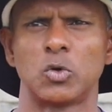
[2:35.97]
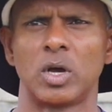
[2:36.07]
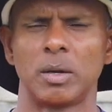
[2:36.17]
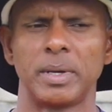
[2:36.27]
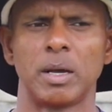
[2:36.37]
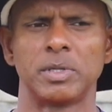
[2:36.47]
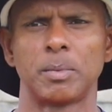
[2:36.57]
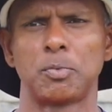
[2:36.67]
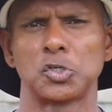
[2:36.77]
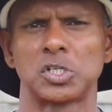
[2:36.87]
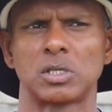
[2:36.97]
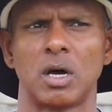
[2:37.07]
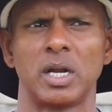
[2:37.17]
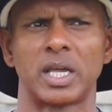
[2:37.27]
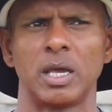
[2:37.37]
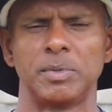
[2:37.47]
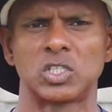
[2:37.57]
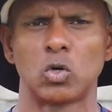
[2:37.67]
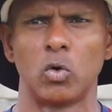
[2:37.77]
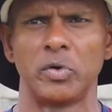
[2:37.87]
You've got to be able to push it on and keep the
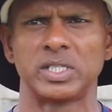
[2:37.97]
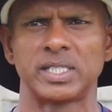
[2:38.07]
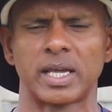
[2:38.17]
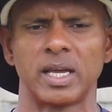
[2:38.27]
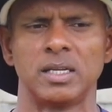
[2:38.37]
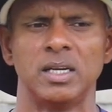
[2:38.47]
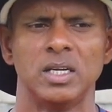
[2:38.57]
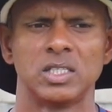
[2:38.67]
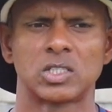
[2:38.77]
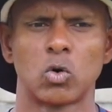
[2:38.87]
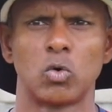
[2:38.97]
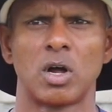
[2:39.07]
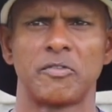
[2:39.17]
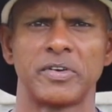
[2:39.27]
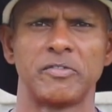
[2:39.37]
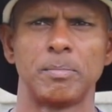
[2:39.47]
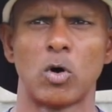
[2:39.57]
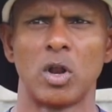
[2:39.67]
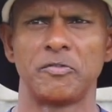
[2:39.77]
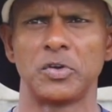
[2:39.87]
scoring rate ticking, score off every
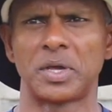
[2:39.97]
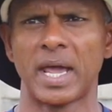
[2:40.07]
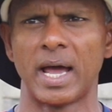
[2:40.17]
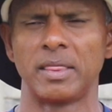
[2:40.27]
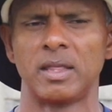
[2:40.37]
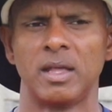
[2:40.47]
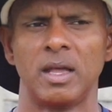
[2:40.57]
ball if you can,